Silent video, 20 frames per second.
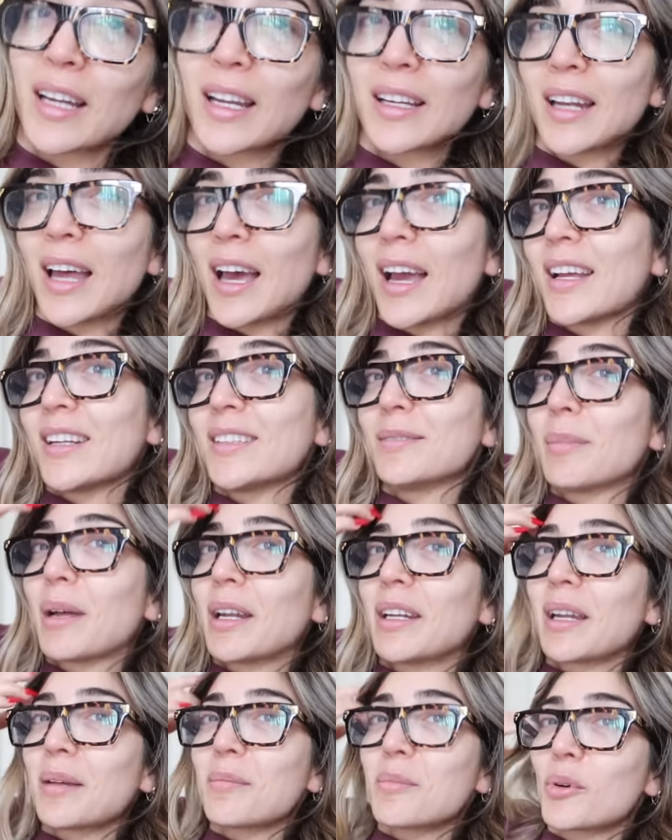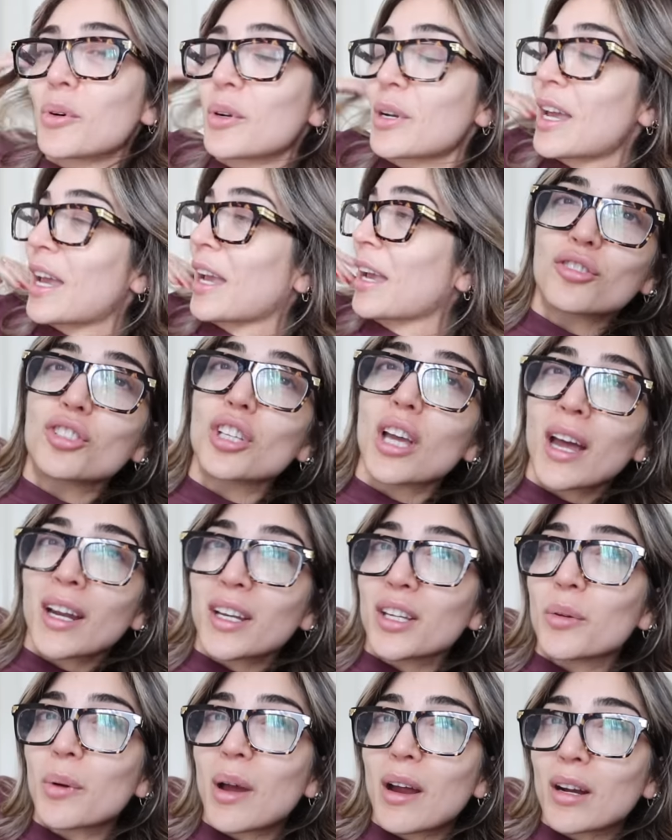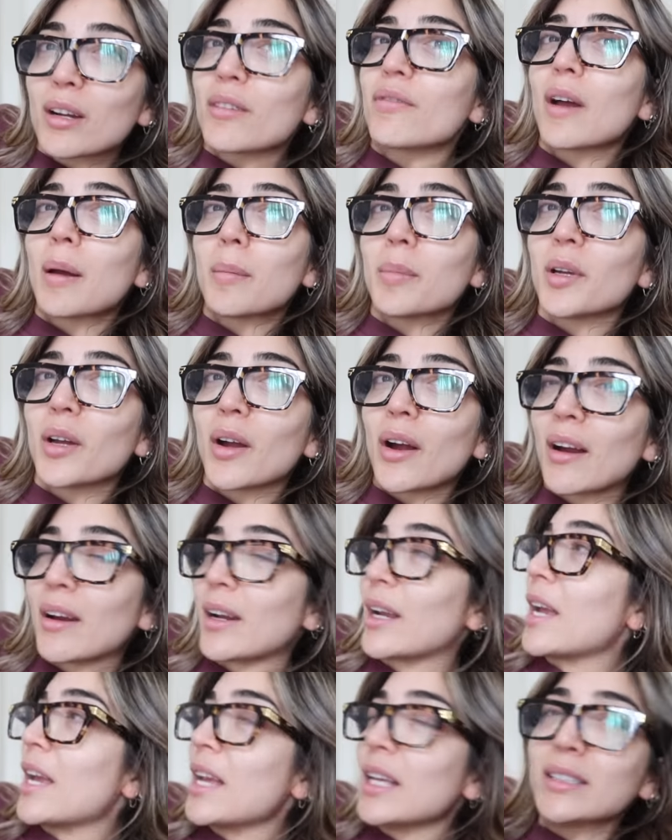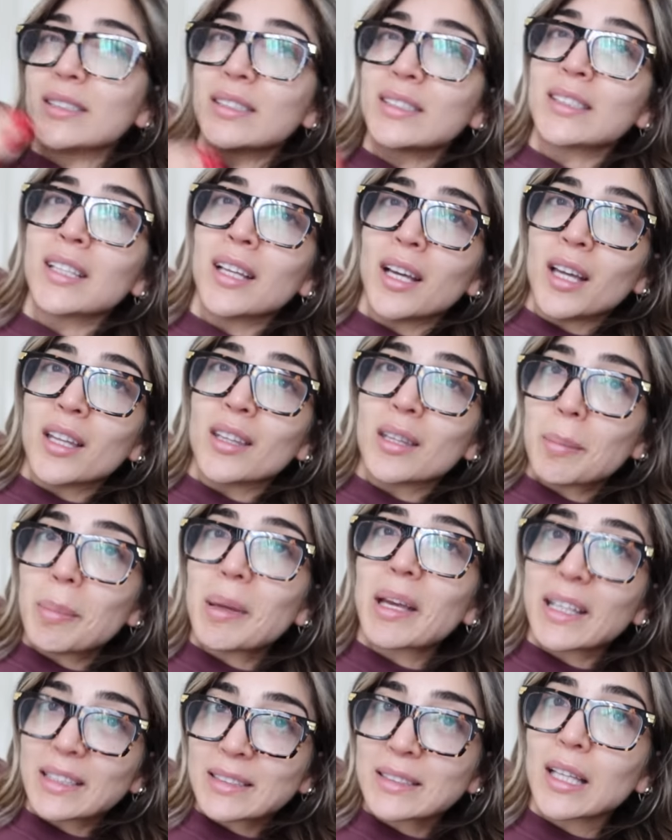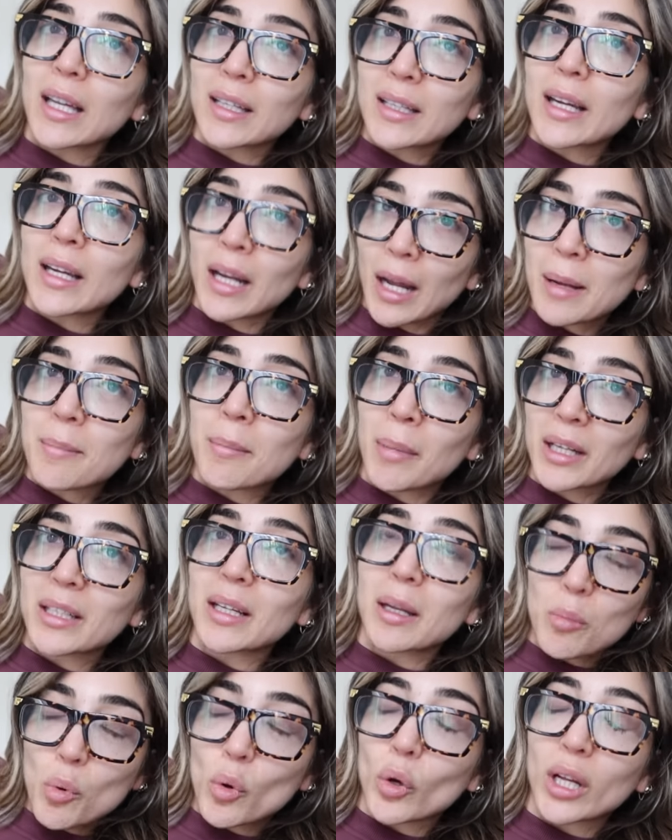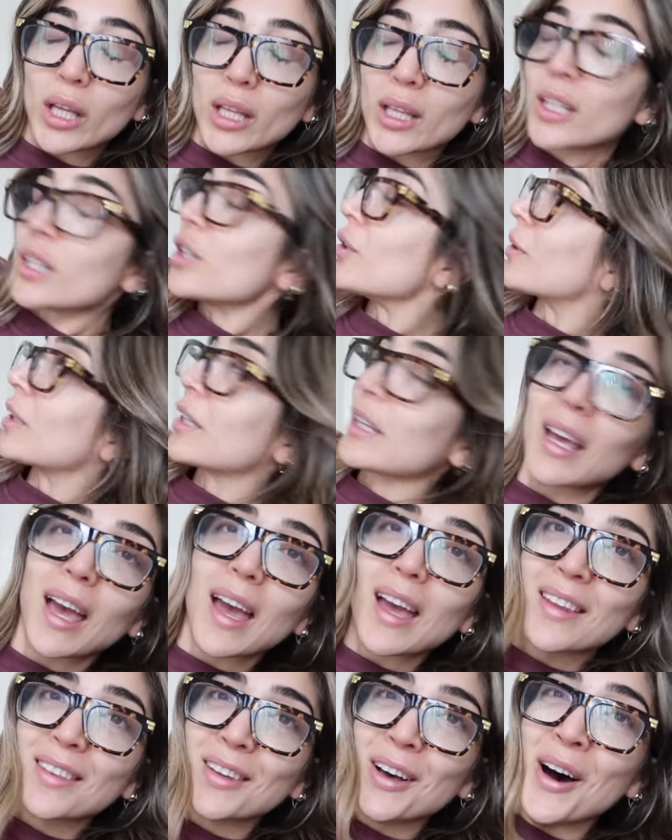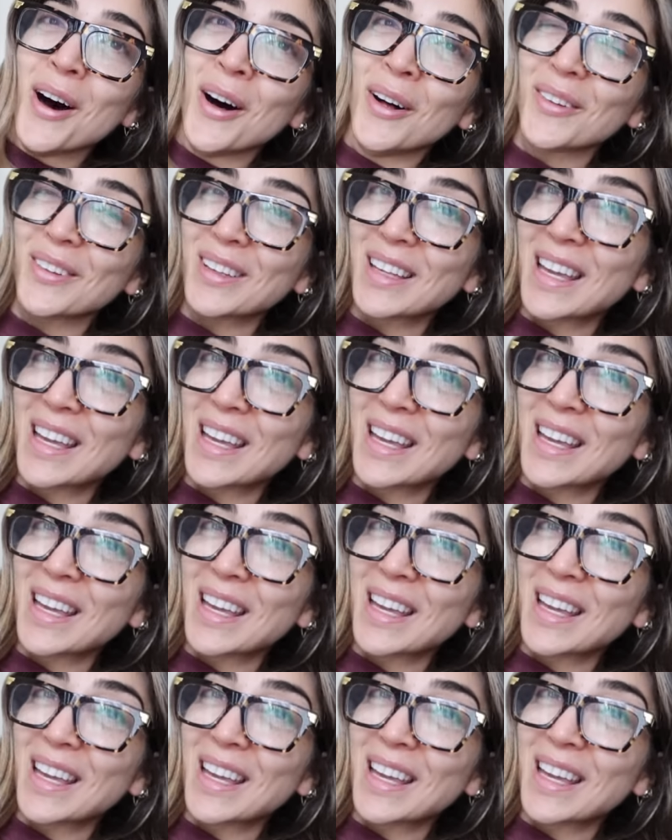night, Monday morning. January, February is the biggest Sunday night, Monday morning that you can get in the whole